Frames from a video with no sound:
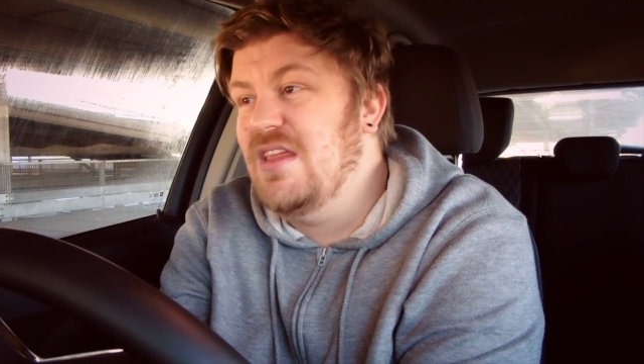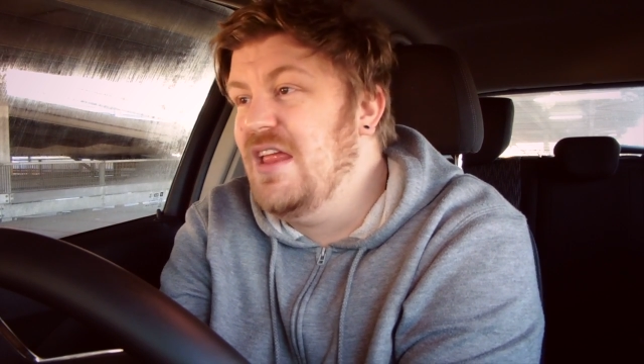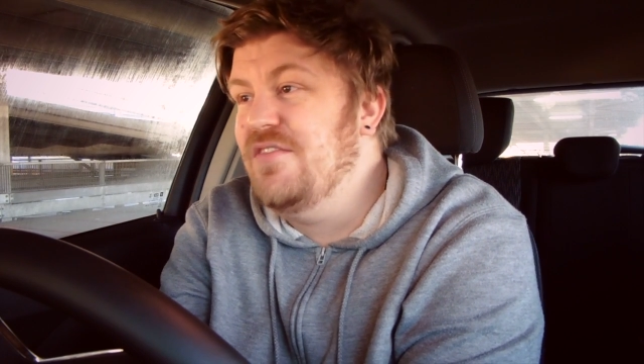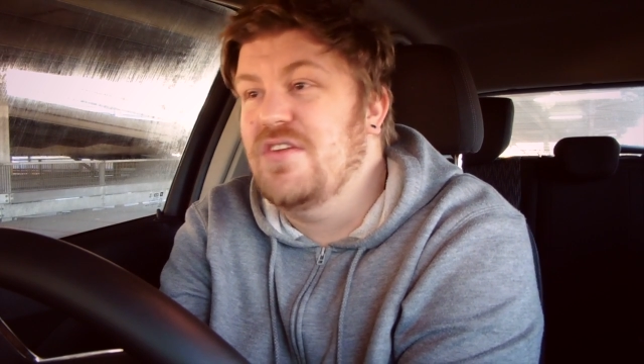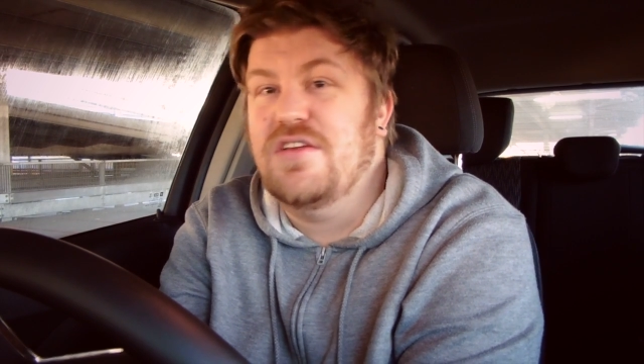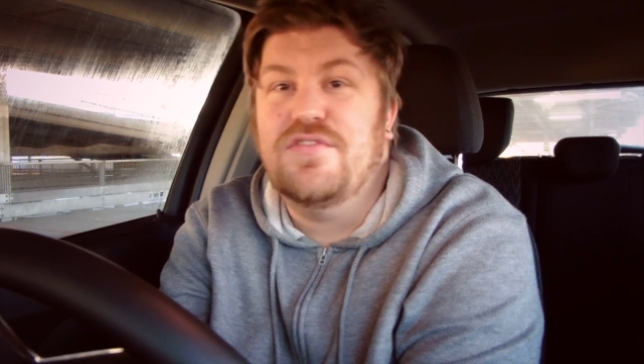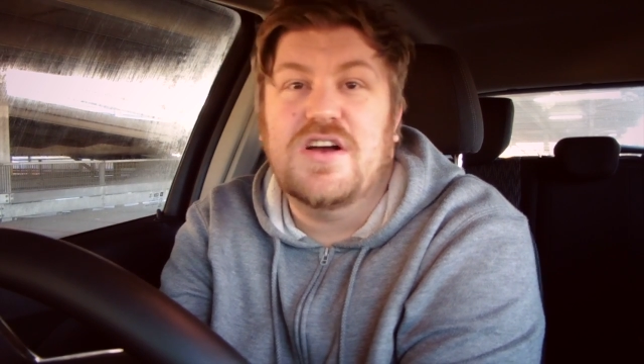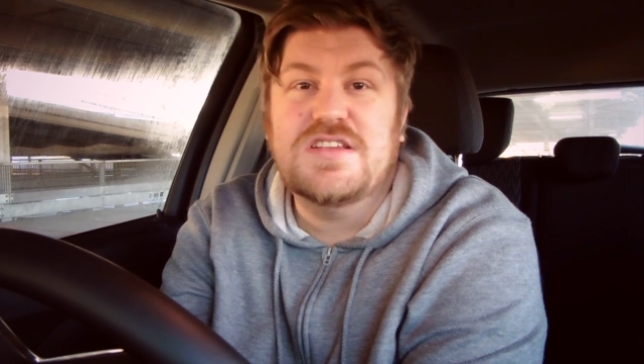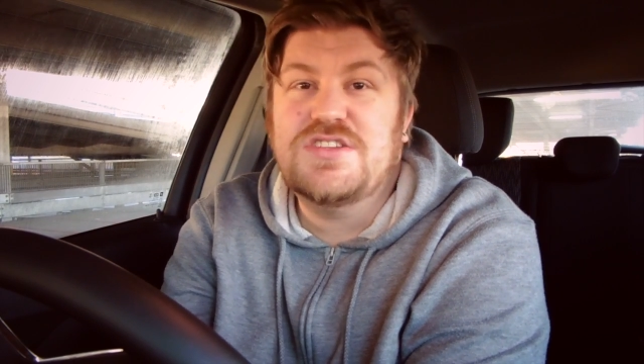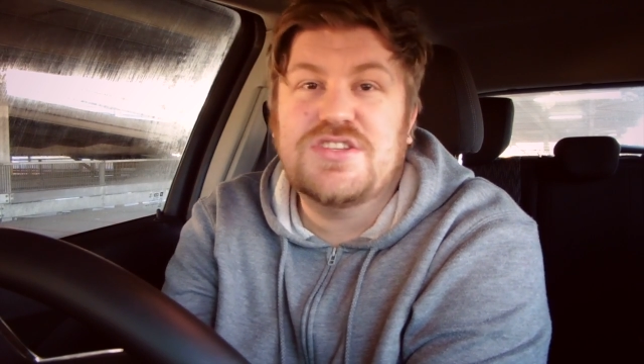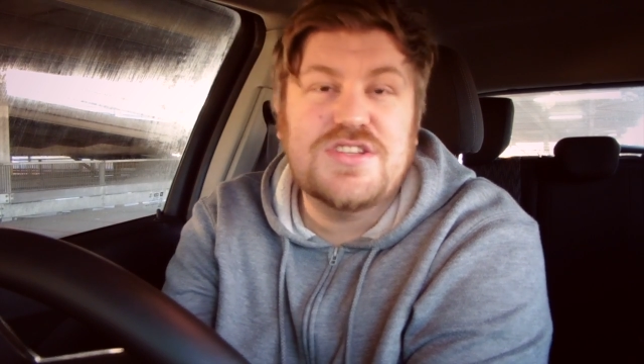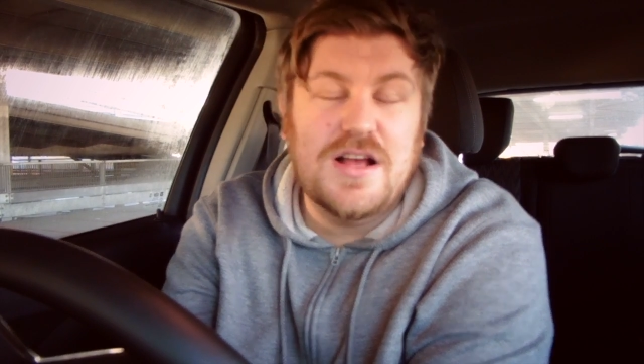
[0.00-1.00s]
Even if I
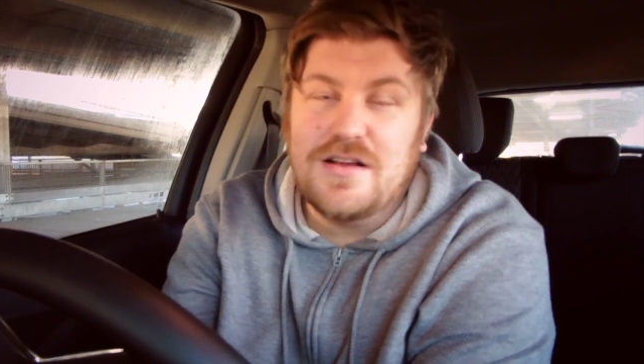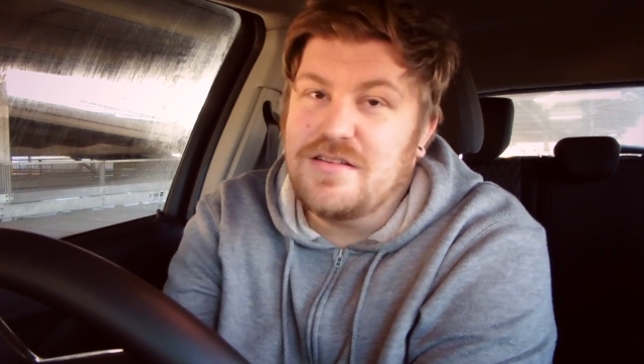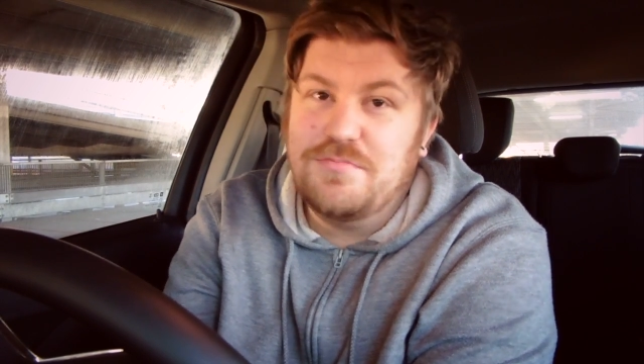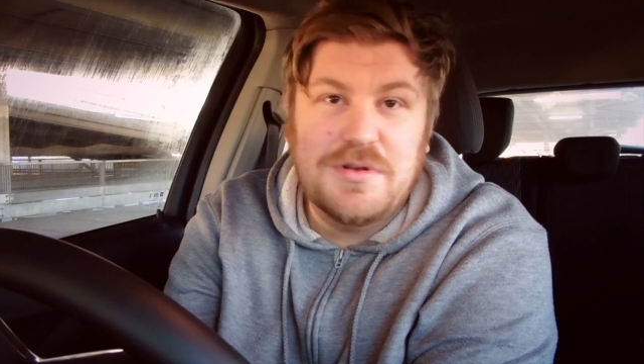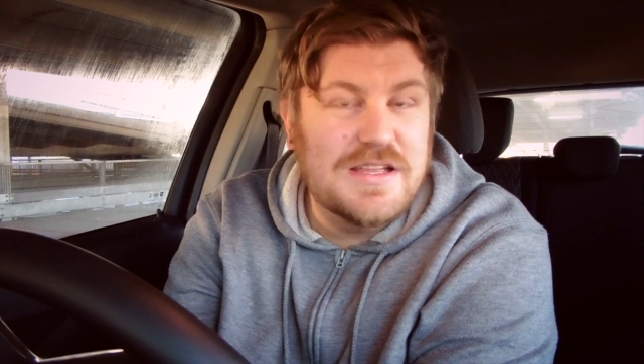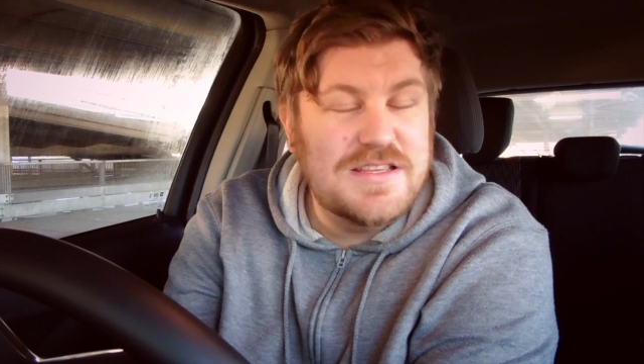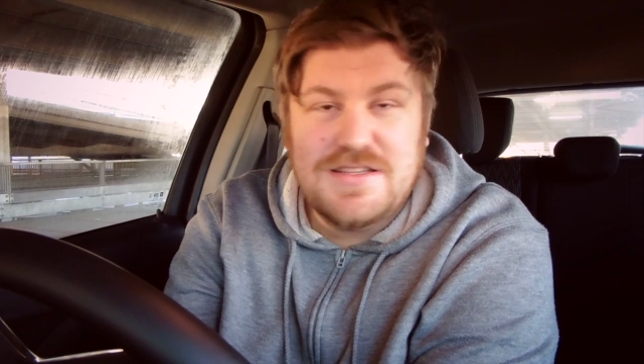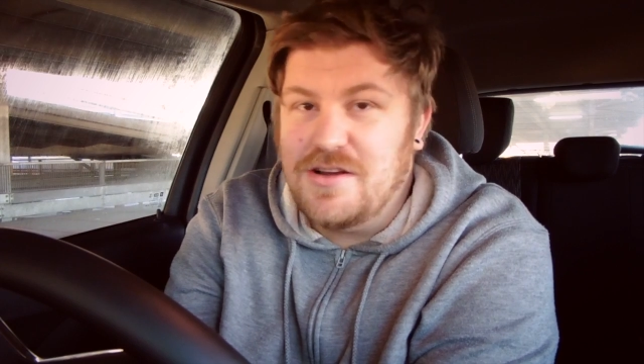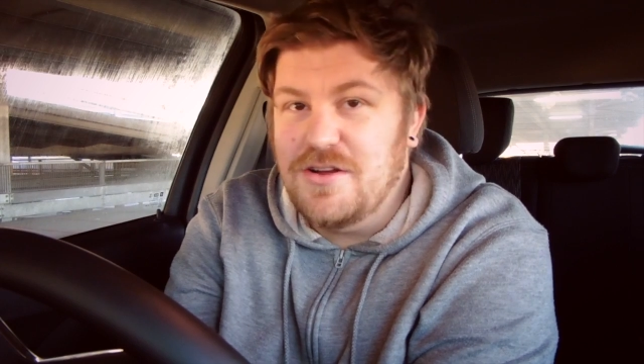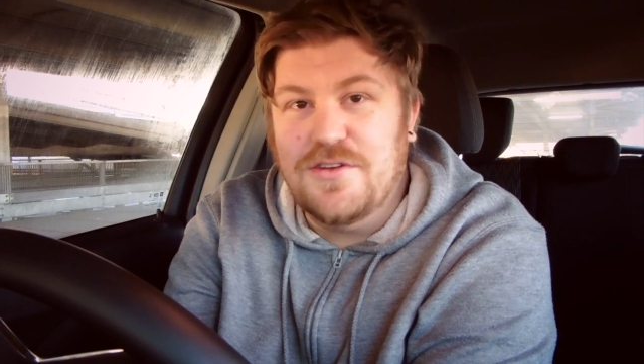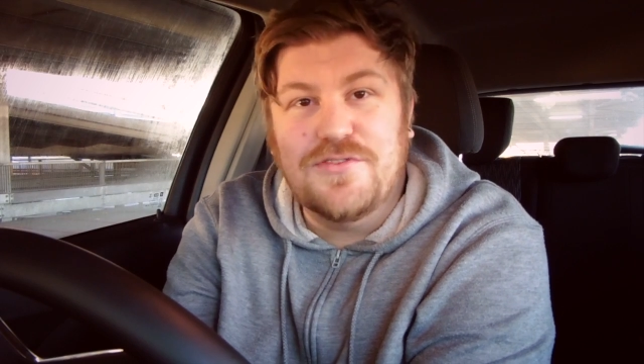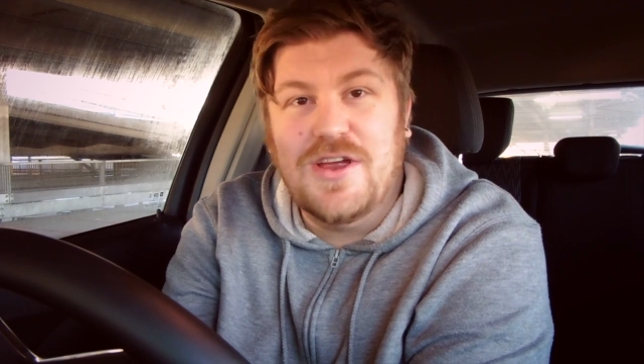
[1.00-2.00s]
suck, please
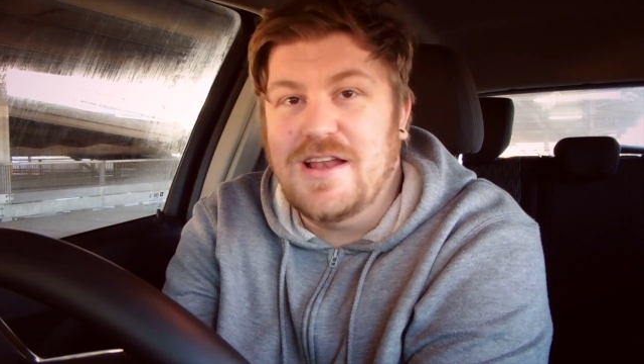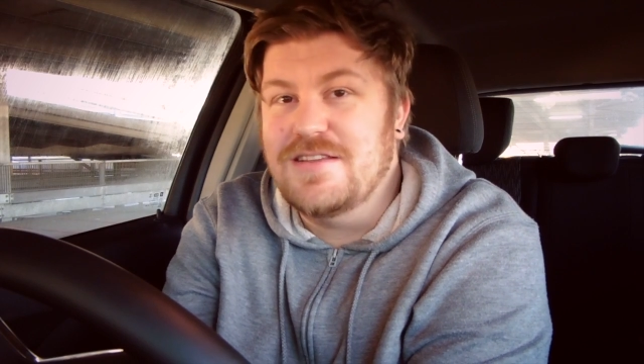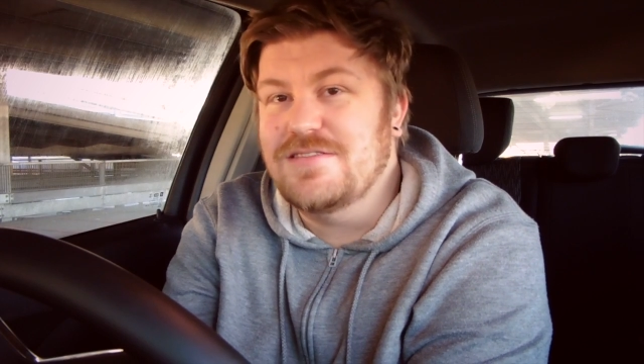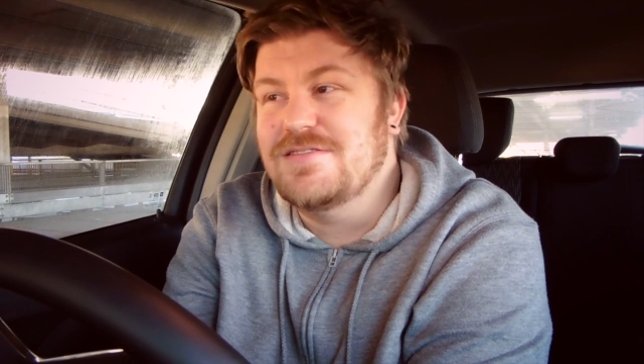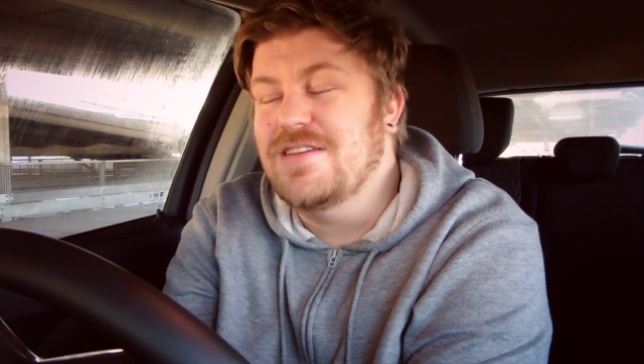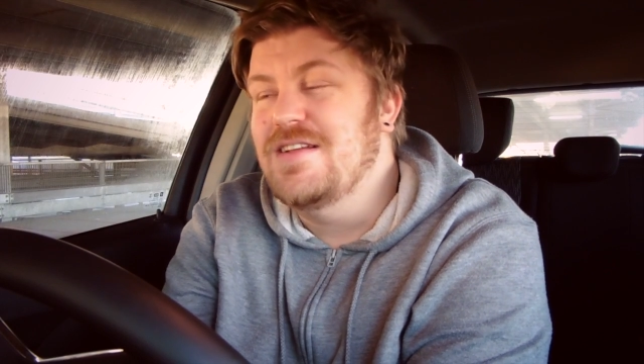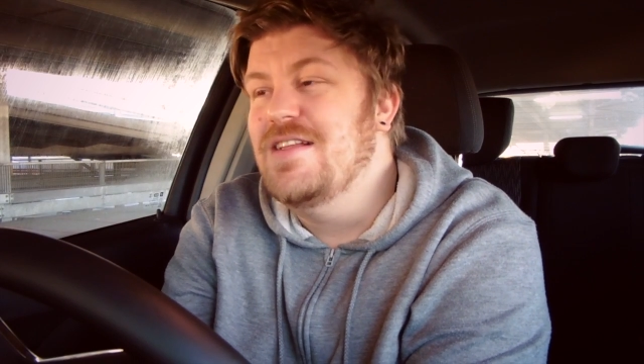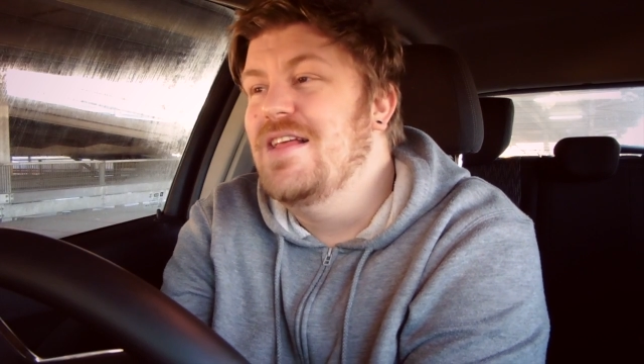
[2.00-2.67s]
tell your friends.